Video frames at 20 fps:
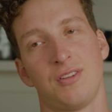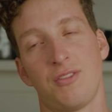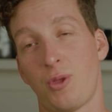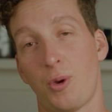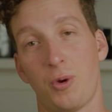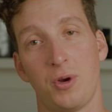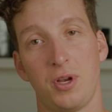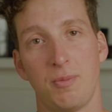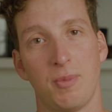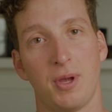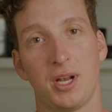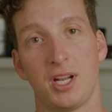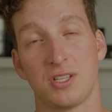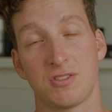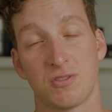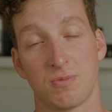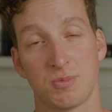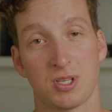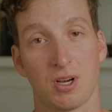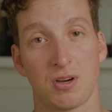30
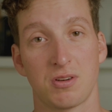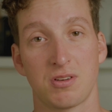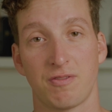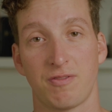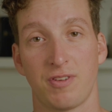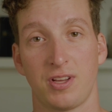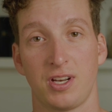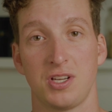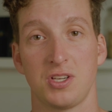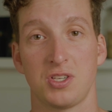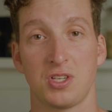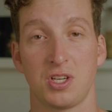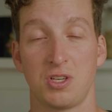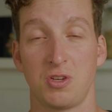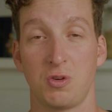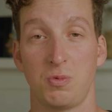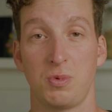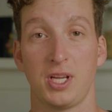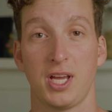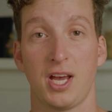minutes from start to finish, and
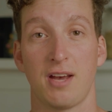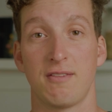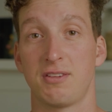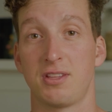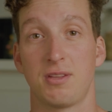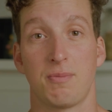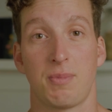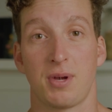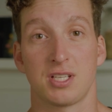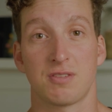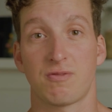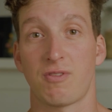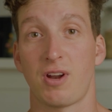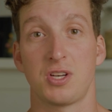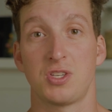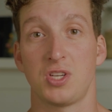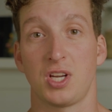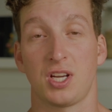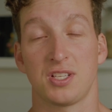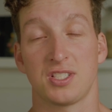you'll be having the best
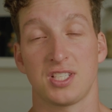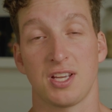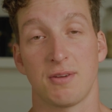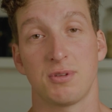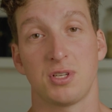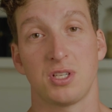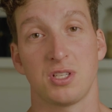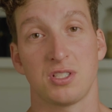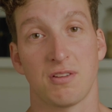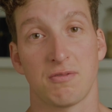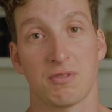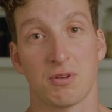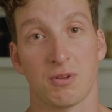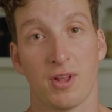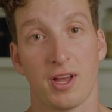fried chicken sandwiches of your